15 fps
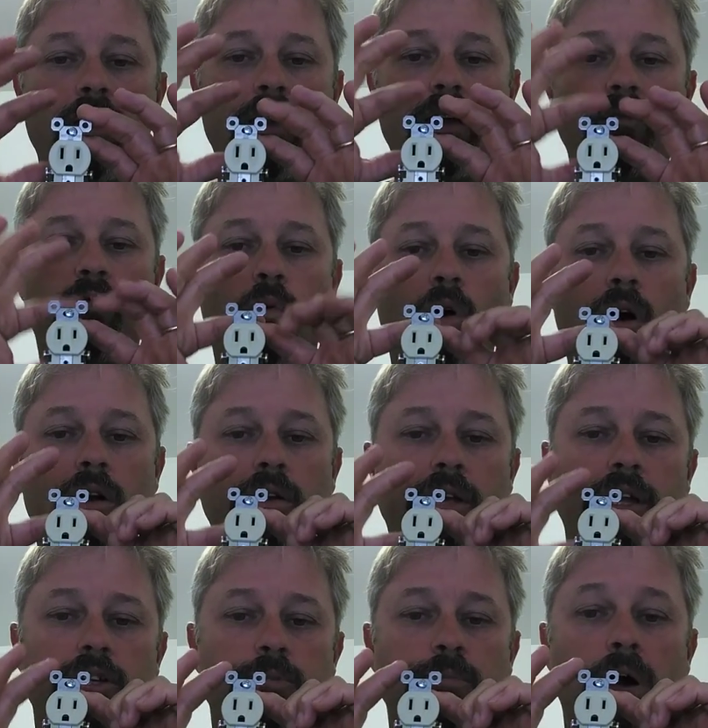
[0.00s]
If water
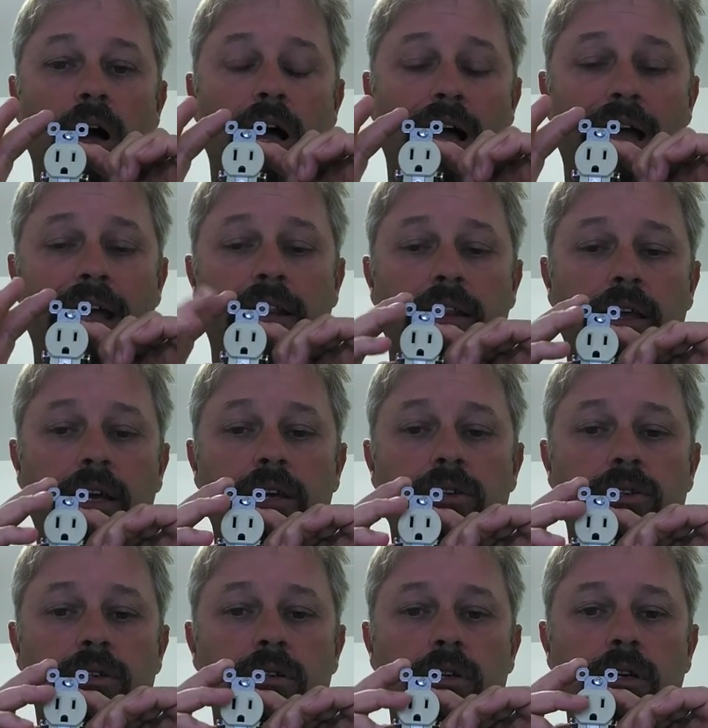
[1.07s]
gets behind
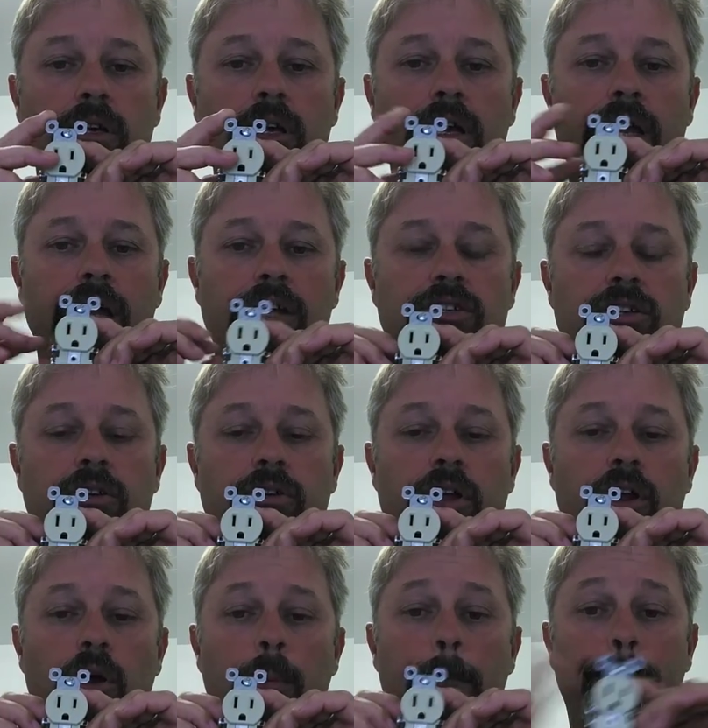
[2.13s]
this, it's still going
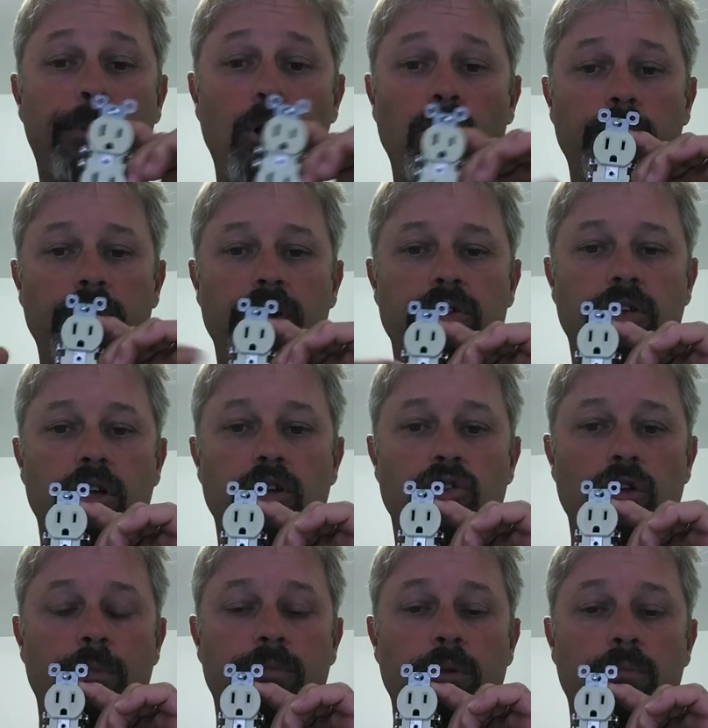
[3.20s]
to go boom, and it's going to
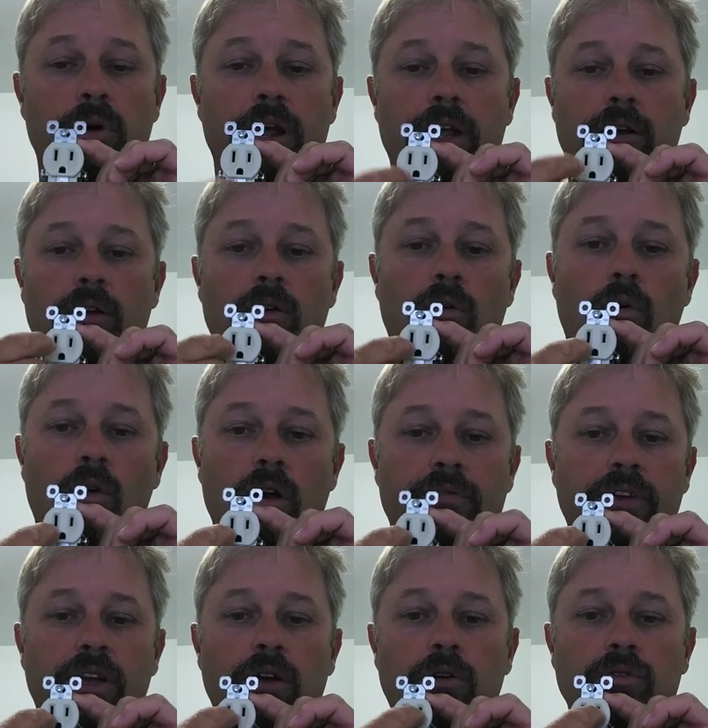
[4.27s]
trip the breaker. Or if
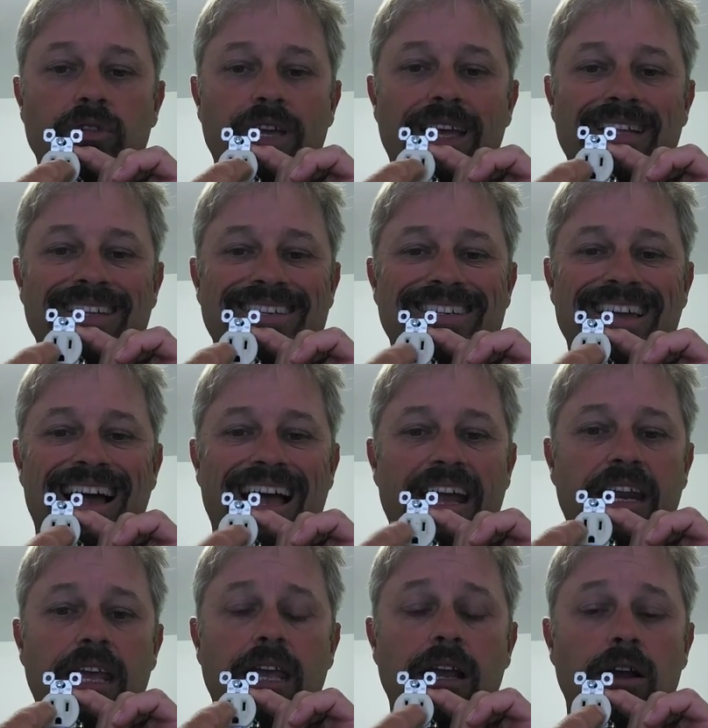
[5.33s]
it goes inside
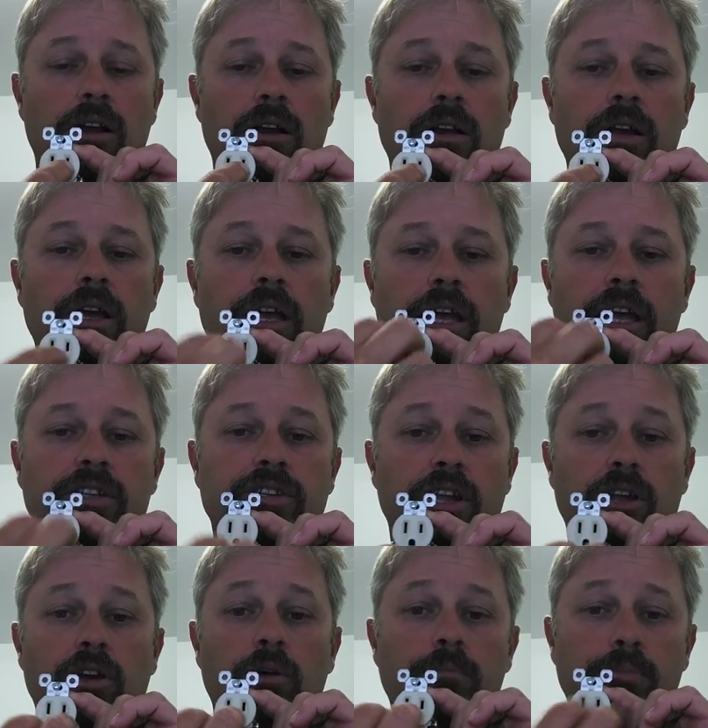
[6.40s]
here, it's
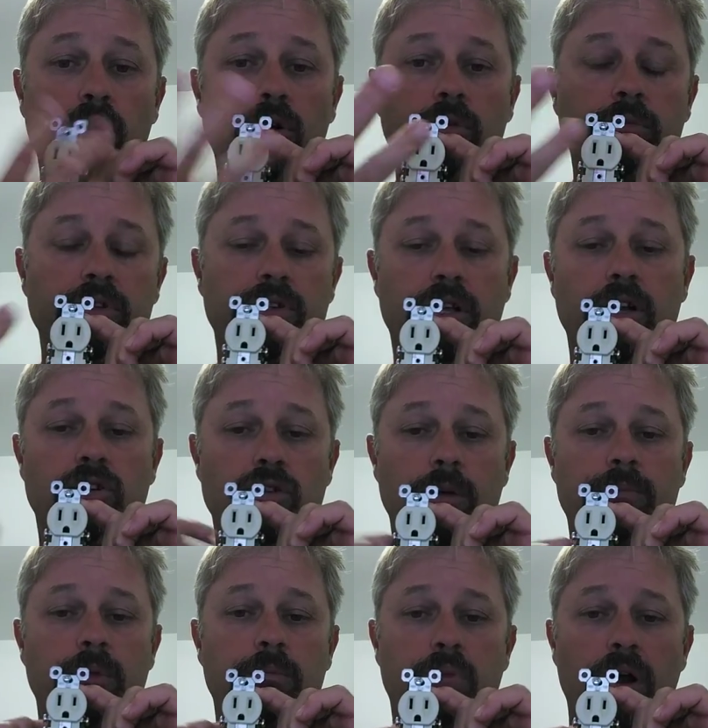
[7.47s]
going to go boom, it's going to
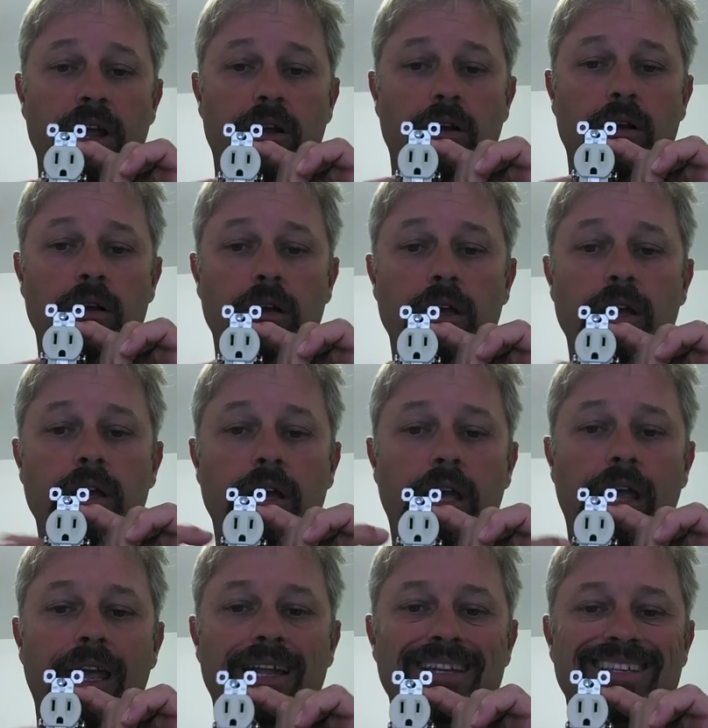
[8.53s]
trip the breaker.
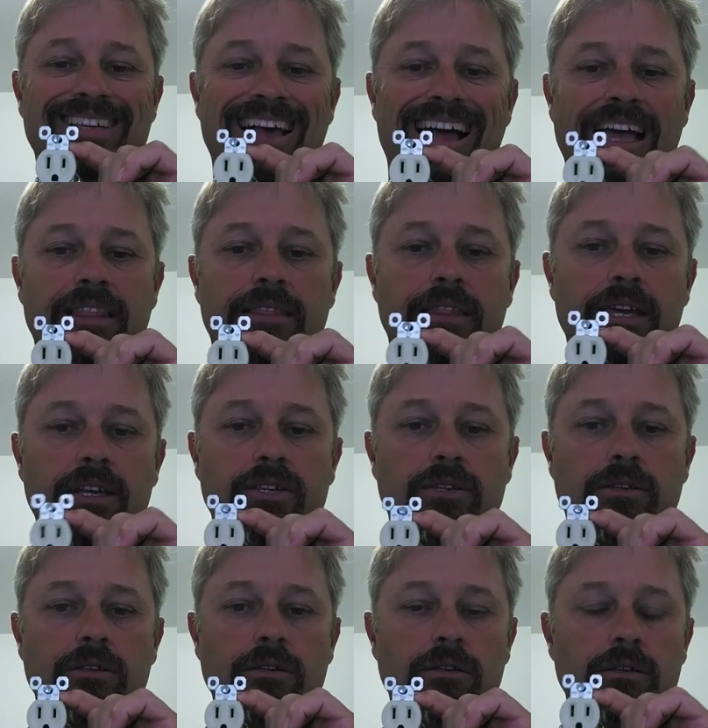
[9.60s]
Inside
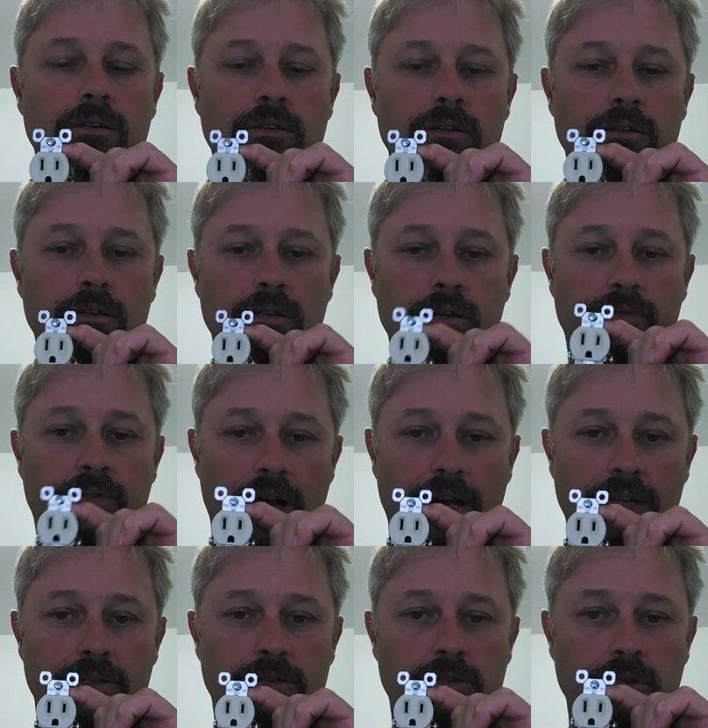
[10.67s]
this
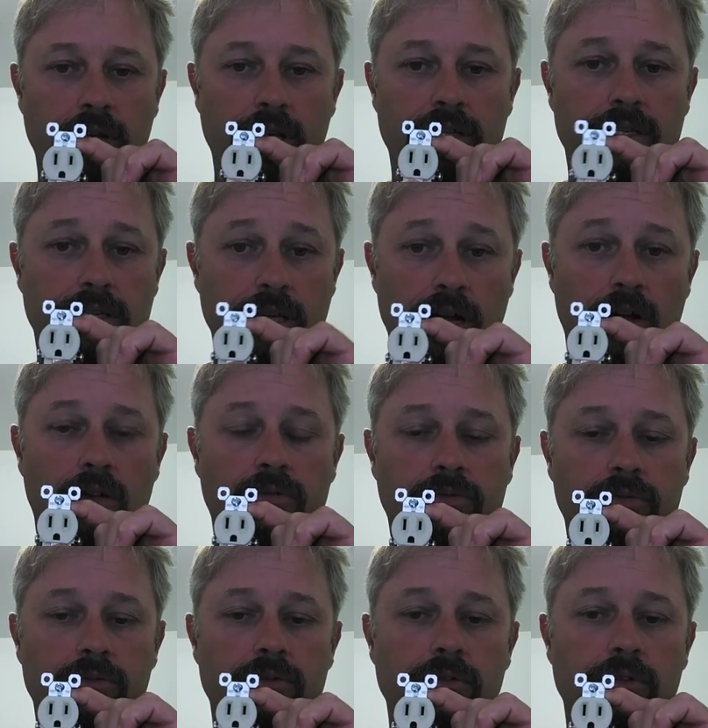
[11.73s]
device itself,
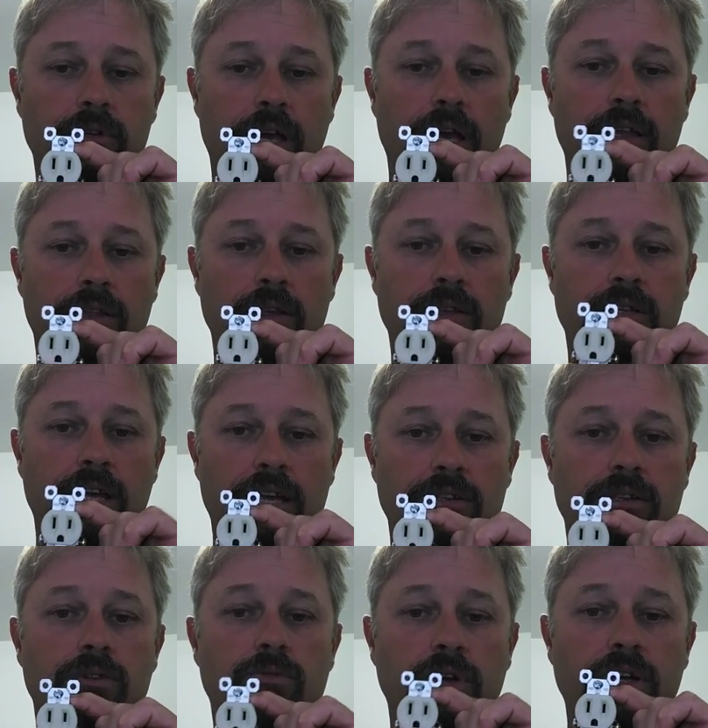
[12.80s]
okay, the
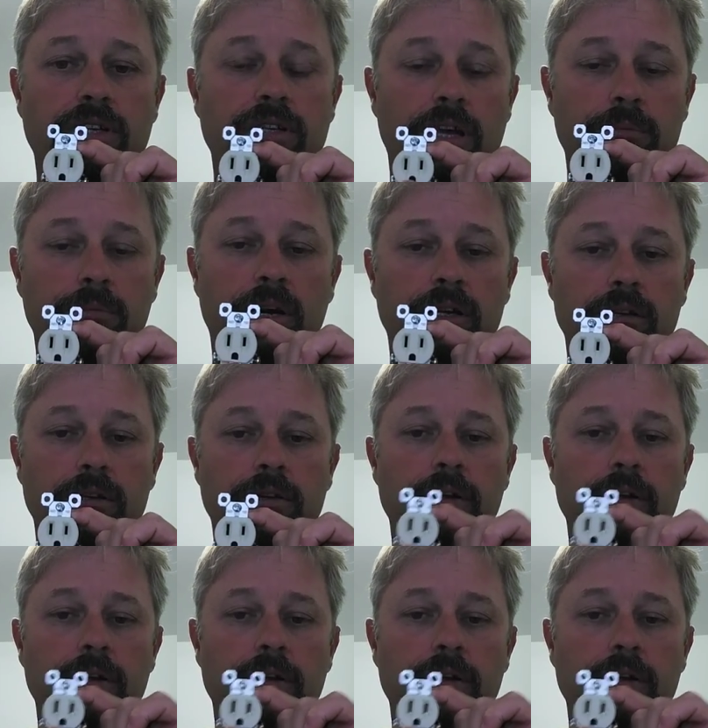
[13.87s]
test and reset button.